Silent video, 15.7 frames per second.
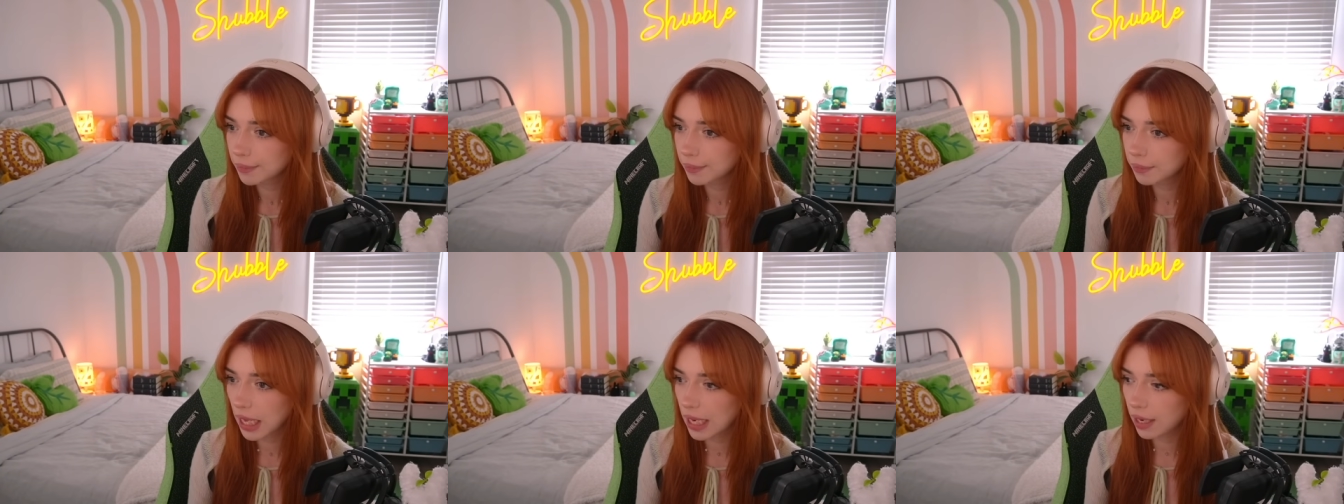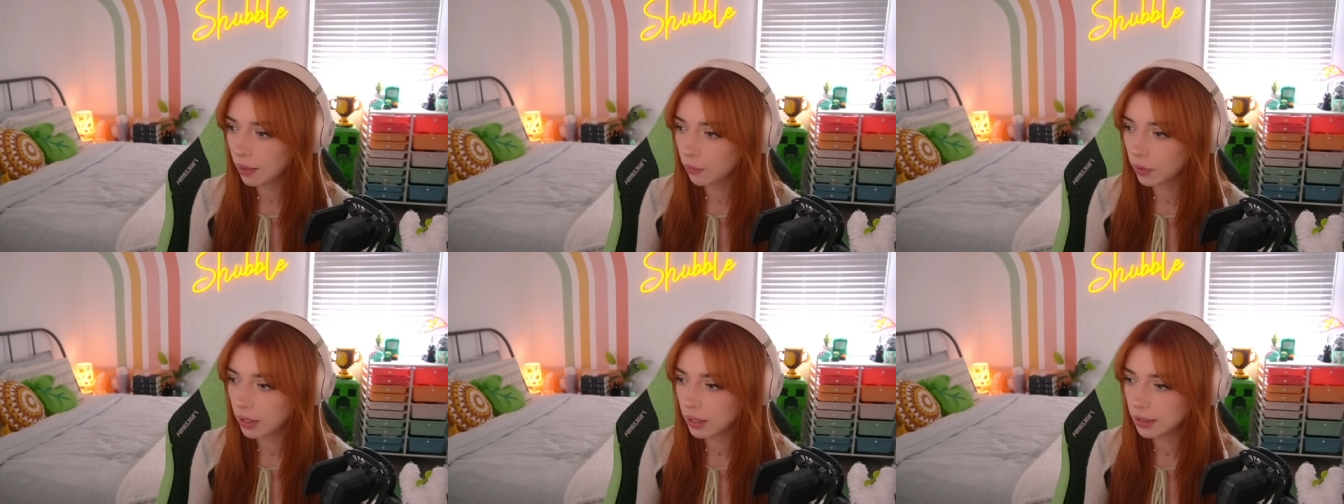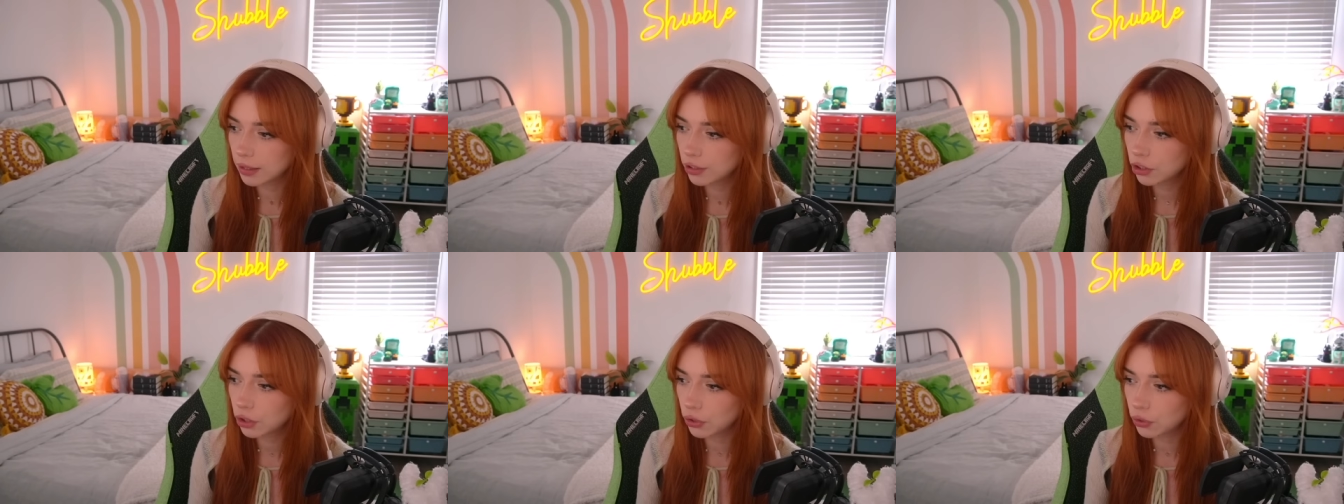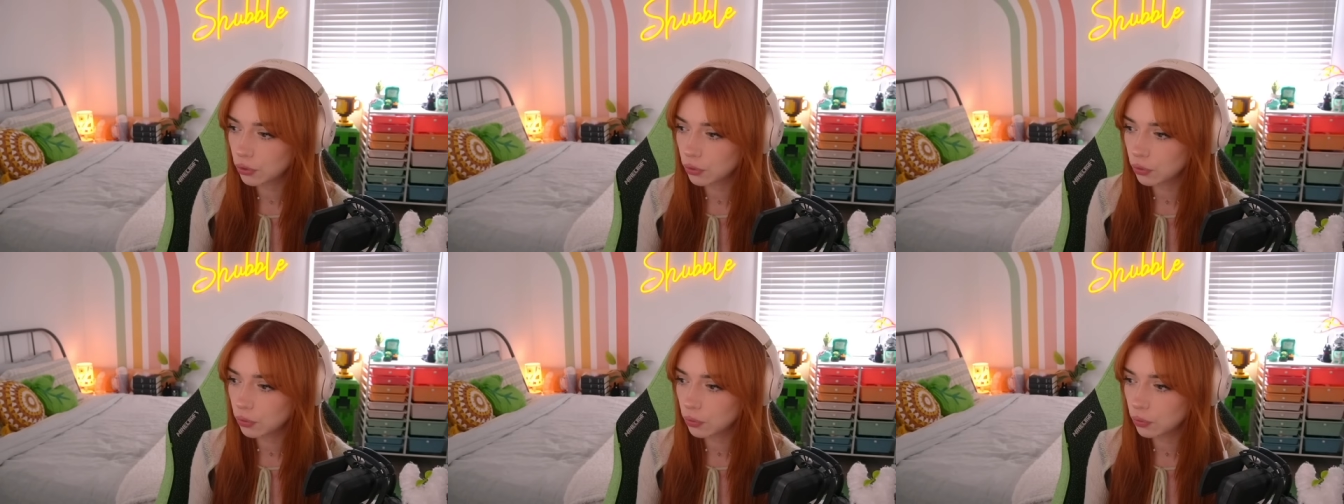And I want
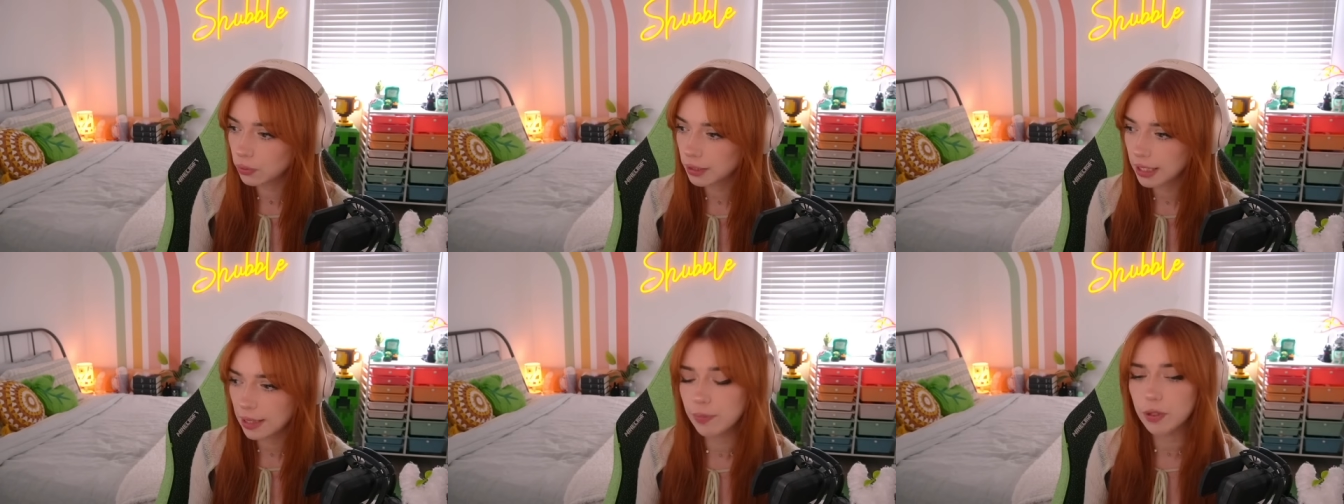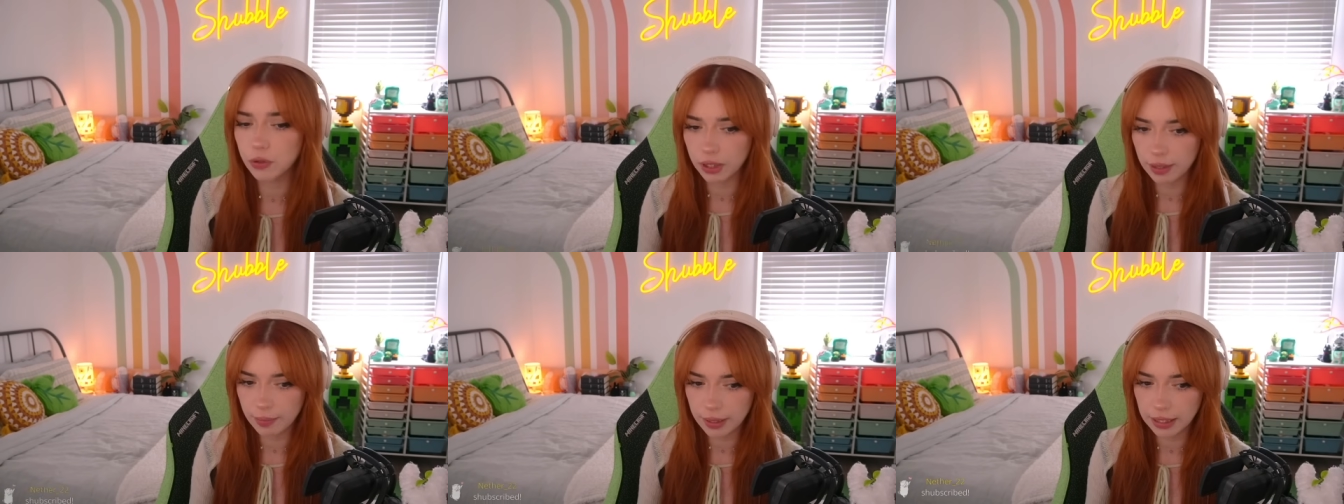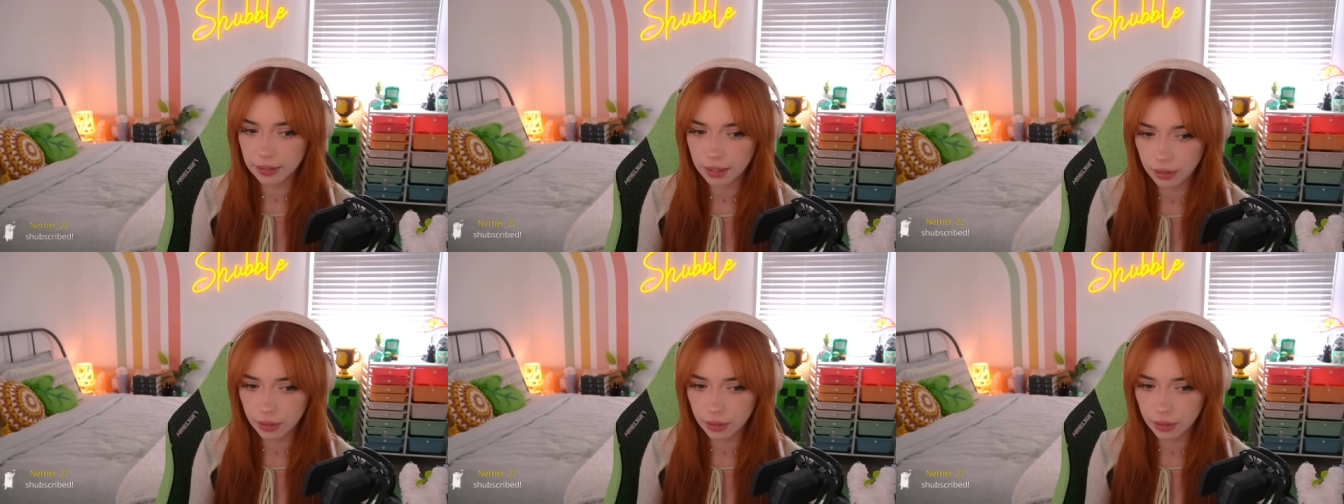to keep streaming.